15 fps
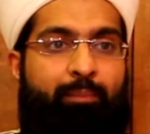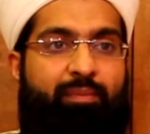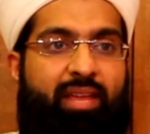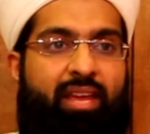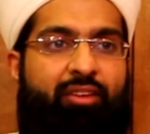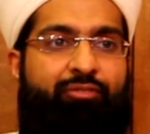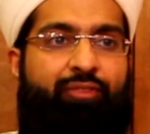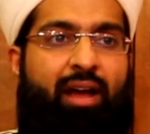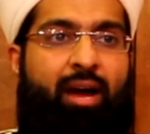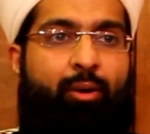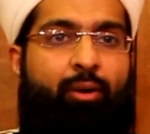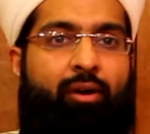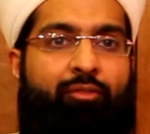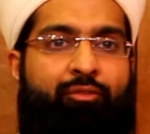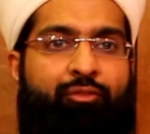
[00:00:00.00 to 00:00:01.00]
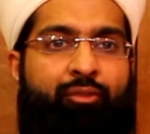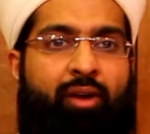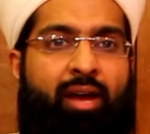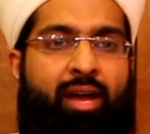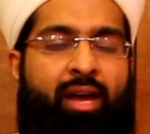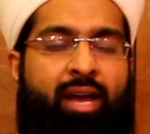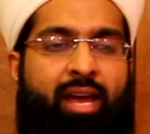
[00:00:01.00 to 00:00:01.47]
if
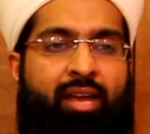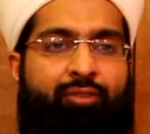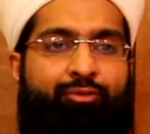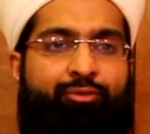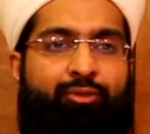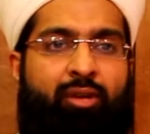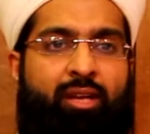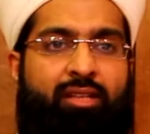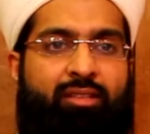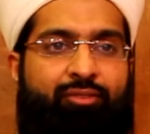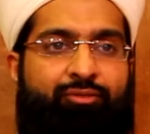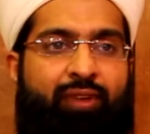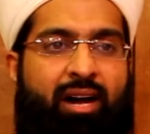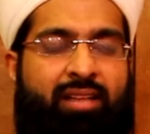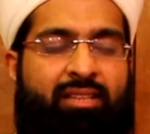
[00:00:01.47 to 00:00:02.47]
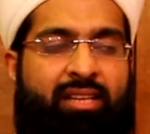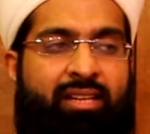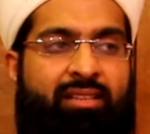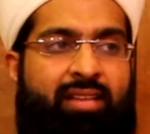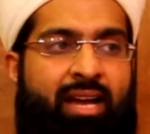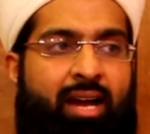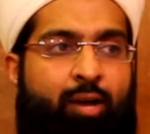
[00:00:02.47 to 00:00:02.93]
the father in
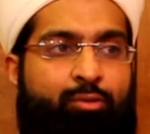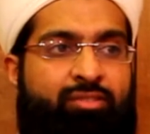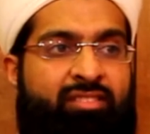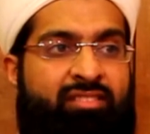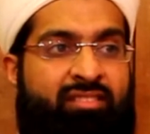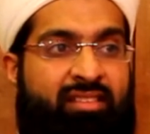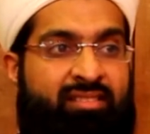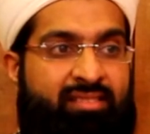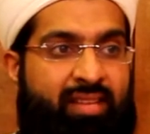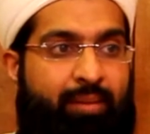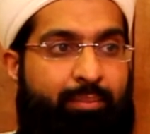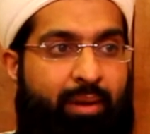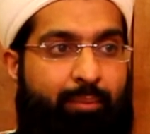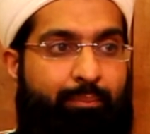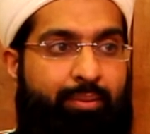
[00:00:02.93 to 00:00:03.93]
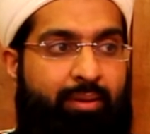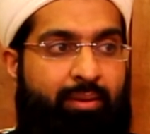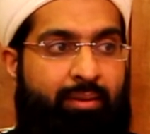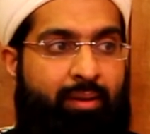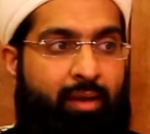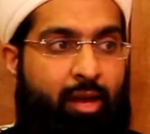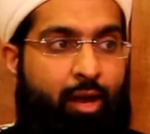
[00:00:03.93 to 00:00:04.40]
the house is the sabab
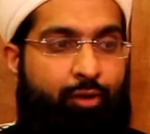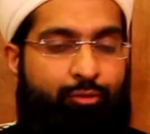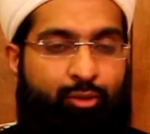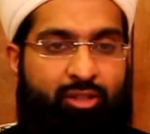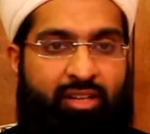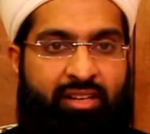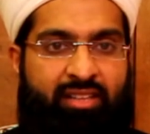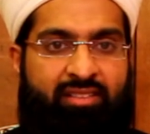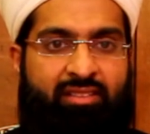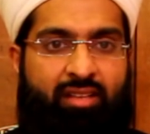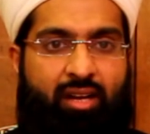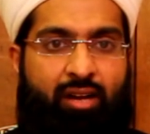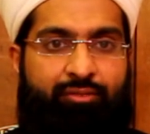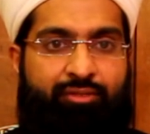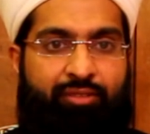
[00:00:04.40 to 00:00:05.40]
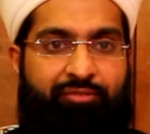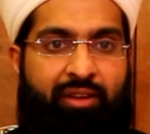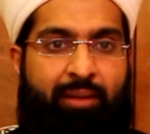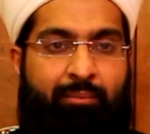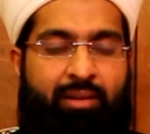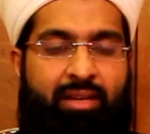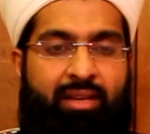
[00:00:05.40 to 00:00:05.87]
for the rizq of the
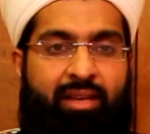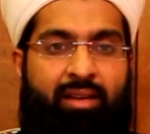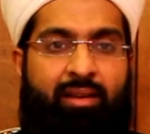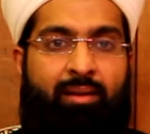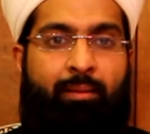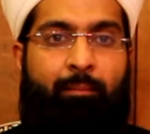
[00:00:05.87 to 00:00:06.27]
family,